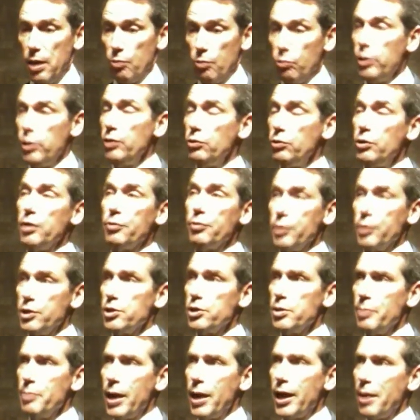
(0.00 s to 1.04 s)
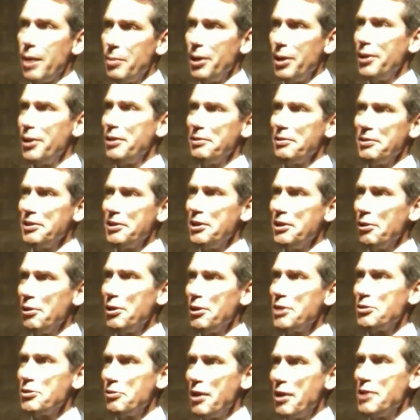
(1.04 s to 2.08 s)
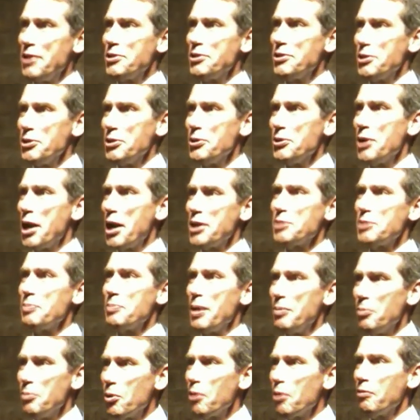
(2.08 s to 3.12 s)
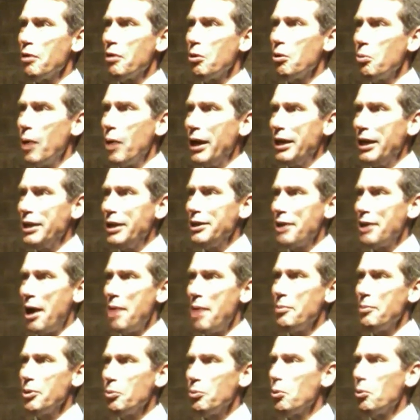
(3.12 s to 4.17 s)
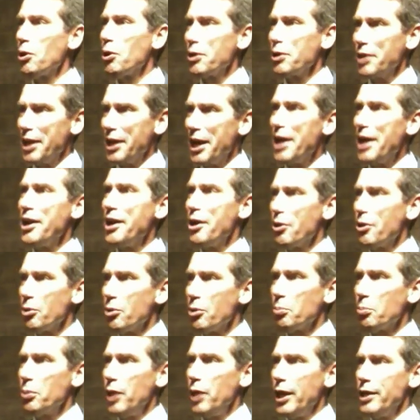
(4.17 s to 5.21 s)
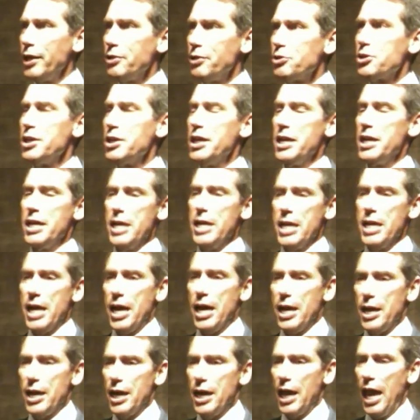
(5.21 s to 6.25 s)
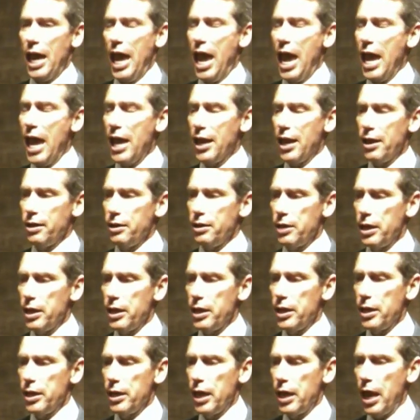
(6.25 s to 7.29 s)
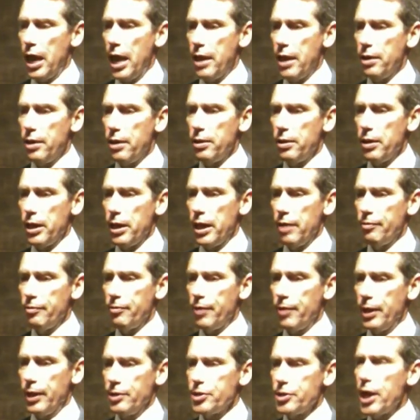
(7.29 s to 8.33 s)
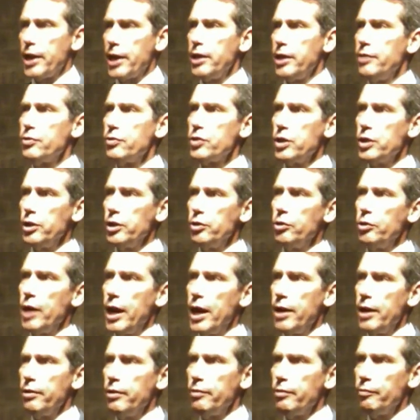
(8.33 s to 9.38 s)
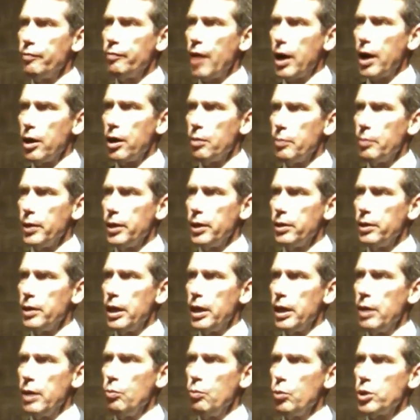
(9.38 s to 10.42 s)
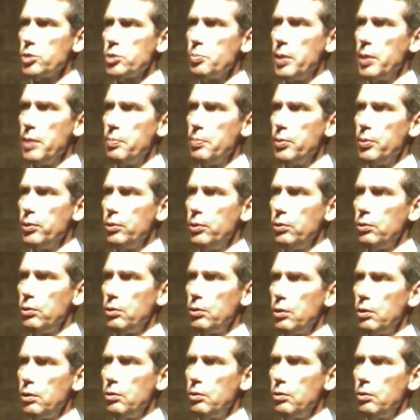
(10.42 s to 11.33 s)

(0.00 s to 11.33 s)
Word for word: real difference to make. I mean, you know, let's face it, you and I spend more of our waking time at work than any other place. Uh, and, uh, and if executives can create an environment in which people,